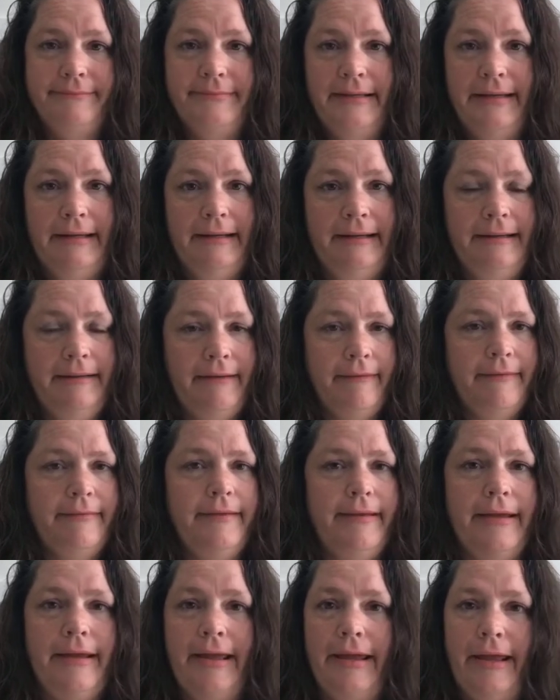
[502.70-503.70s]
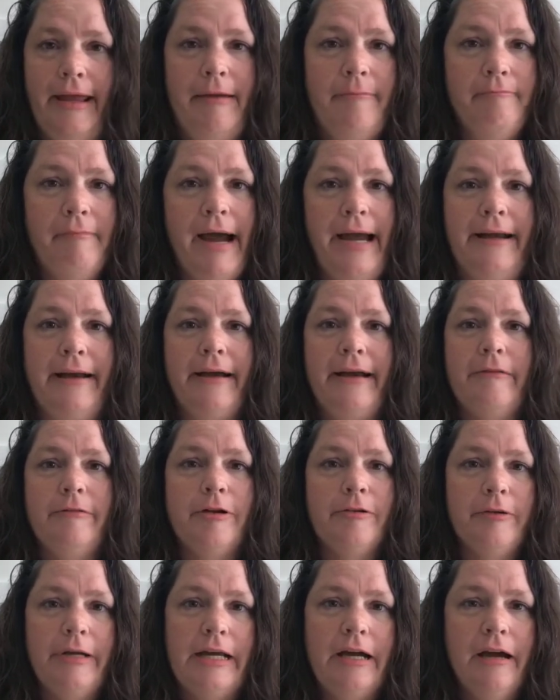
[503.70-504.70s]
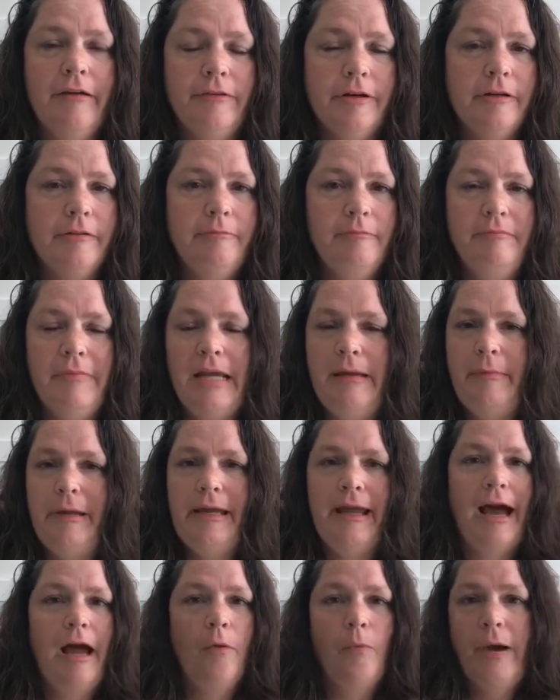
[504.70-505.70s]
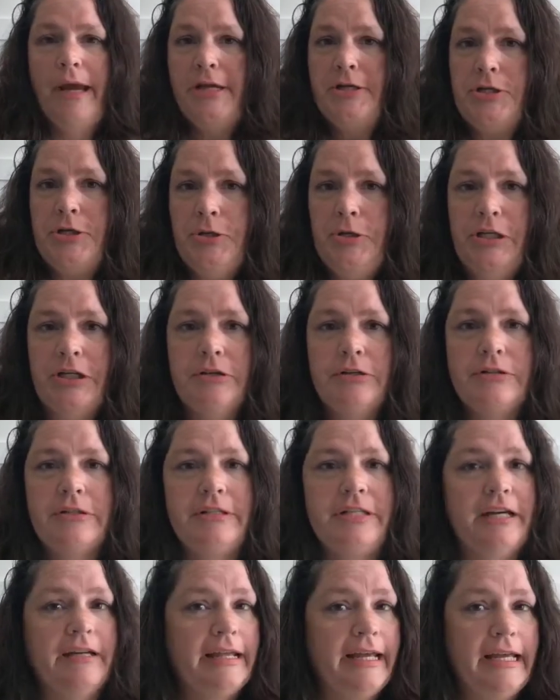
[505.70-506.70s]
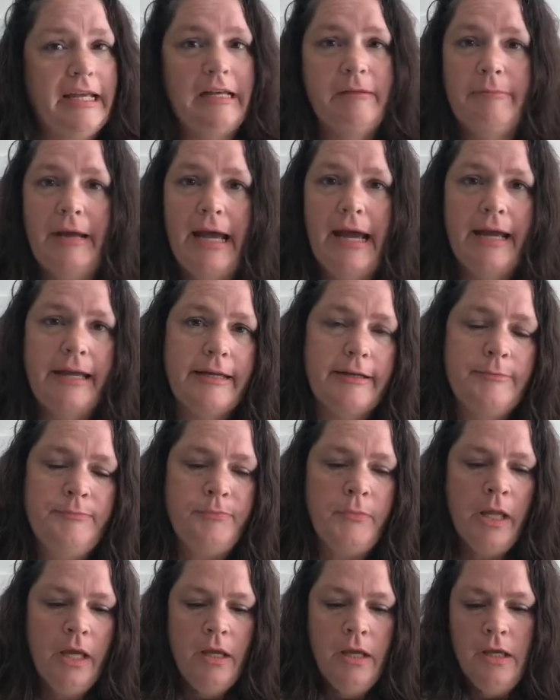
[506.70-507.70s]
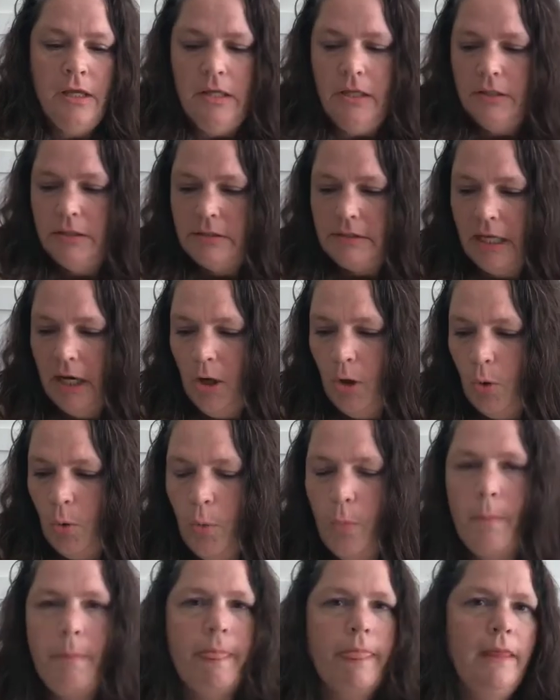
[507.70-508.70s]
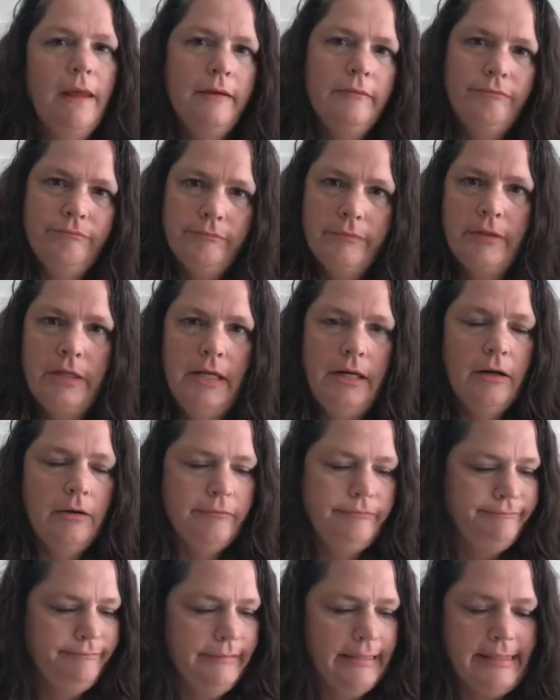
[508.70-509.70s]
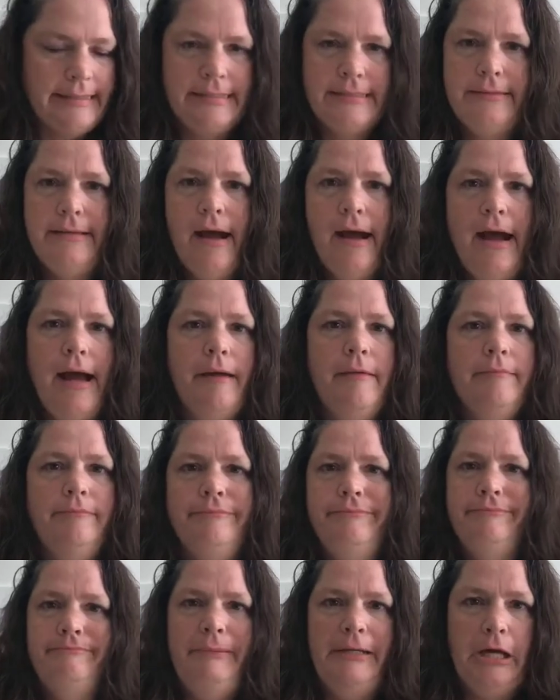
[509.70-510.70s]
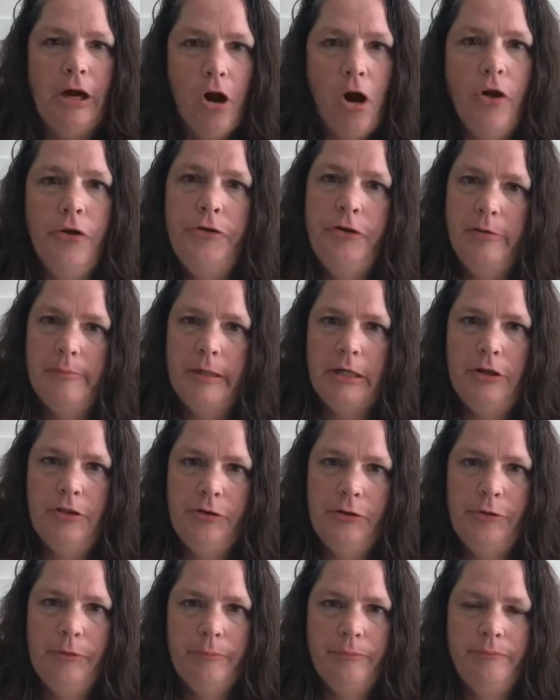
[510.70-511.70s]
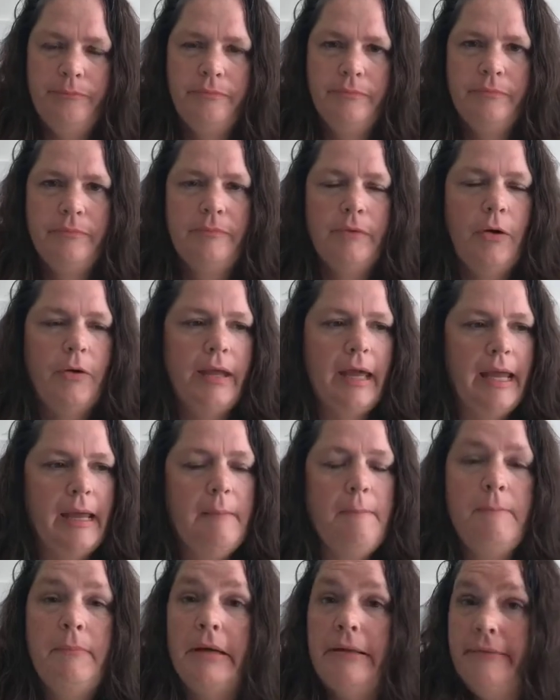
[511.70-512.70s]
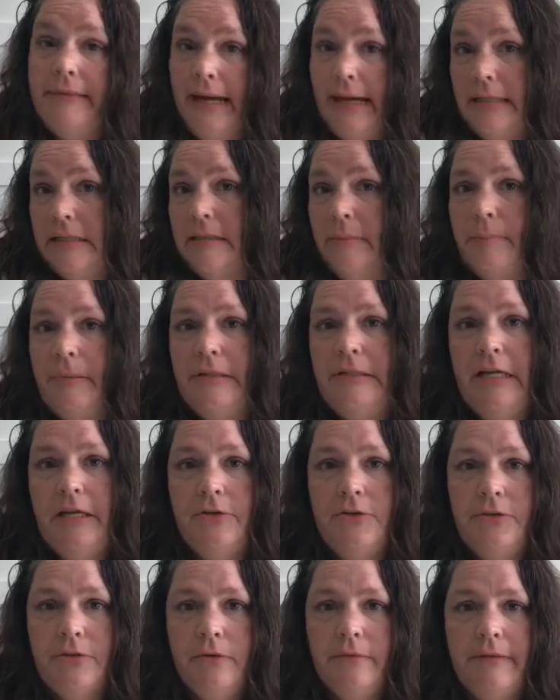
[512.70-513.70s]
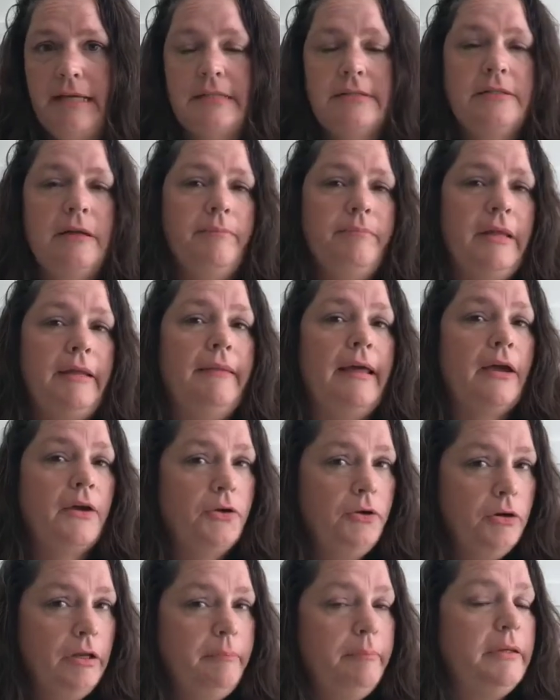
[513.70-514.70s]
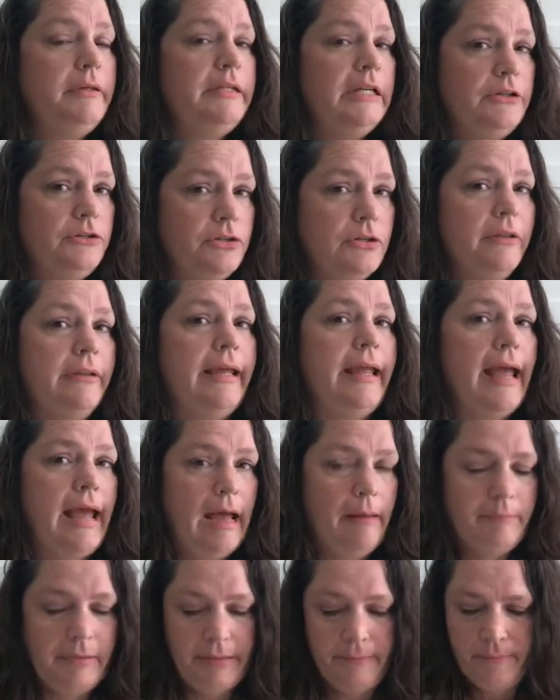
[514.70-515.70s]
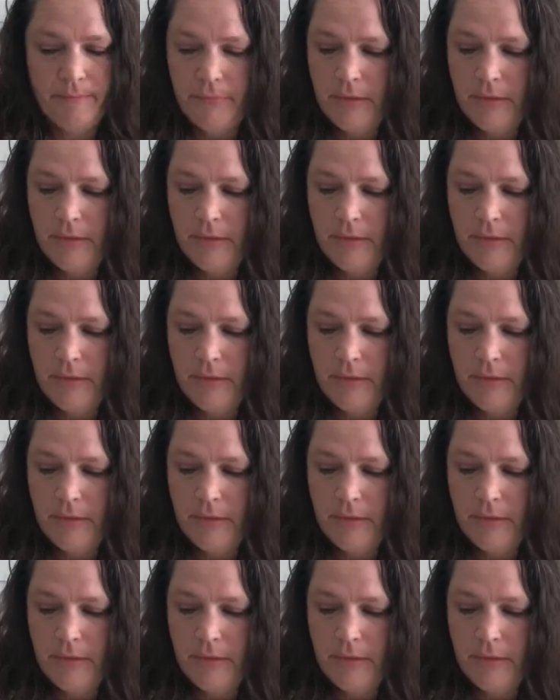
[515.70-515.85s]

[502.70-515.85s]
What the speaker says: I don't know. It might not ever recover. Maybe I wait 2 years until I get it back. So, let's not be all doom and gloom, okay? But that's a potential. That's something that could potentially happen.